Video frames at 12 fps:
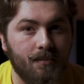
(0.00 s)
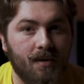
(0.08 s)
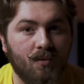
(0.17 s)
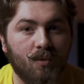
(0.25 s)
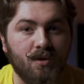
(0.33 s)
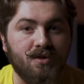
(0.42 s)

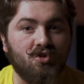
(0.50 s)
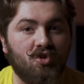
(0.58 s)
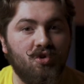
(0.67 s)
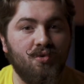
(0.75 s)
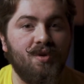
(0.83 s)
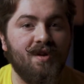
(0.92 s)
by rolling
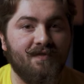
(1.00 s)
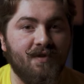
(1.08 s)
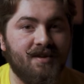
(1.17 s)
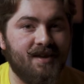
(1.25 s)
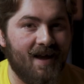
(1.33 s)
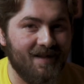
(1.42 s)
two
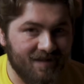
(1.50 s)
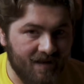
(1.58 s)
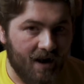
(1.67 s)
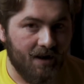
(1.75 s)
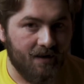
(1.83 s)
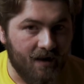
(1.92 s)
different
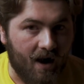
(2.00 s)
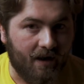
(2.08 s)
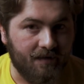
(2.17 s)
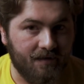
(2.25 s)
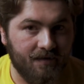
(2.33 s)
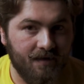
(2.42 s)
10-sided
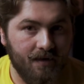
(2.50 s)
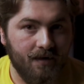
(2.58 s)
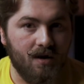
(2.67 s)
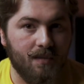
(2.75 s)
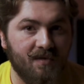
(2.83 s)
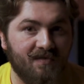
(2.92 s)
dice
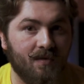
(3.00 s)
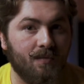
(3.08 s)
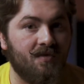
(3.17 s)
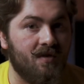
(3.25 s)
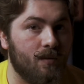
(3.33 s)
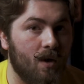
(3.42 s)
numbered from
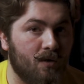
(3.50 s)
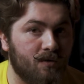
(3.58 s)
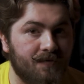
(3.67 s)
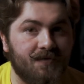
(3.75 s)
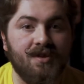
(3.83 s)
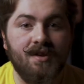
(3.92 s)

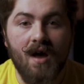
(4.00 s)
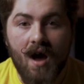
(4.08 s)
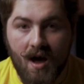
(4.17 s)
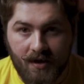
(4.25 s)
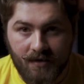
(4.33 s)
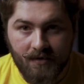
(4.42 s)
0 to
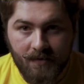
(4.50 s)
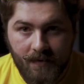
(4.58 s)
9.